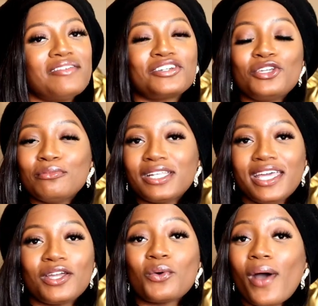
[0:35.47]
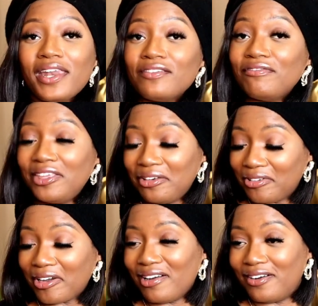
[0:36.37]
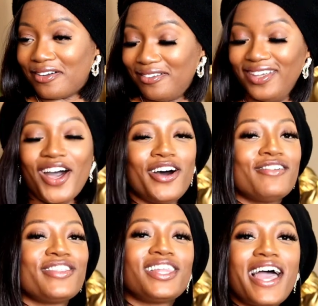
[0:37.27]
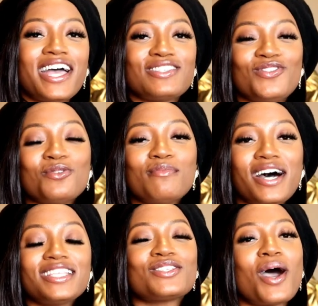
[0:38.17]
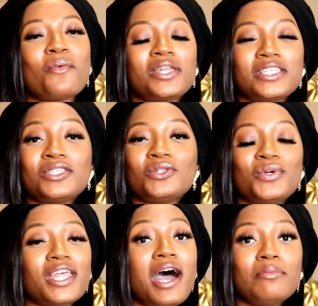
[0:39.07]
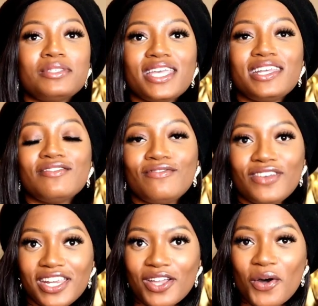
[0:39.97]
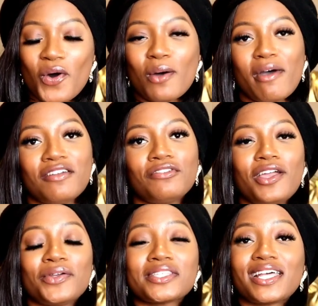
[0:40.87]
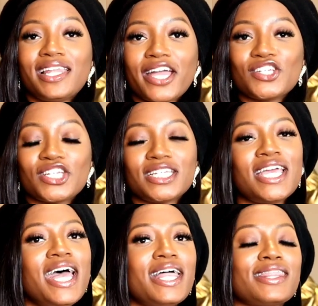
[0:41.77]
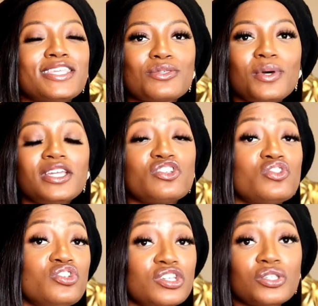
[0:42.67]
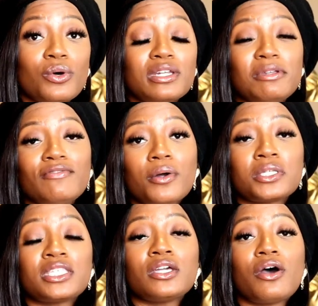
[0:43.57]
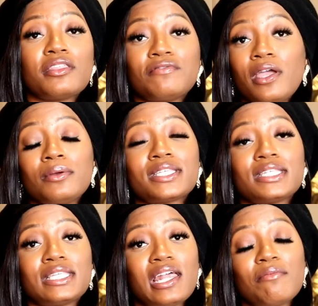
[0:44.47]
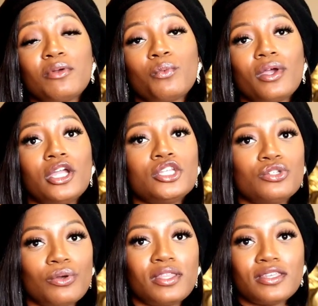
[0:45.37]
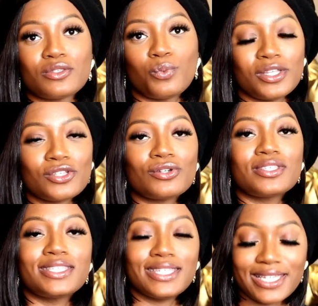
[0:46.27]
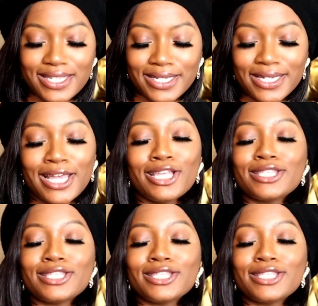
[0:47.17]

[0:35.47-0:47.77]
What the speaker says: I've accumulated quite a few, girl, over the last few months, so I wanted to do an updated video on my fragrance collection. This one is just going to be focusing on the fragrances that I've been wearing during this winter season.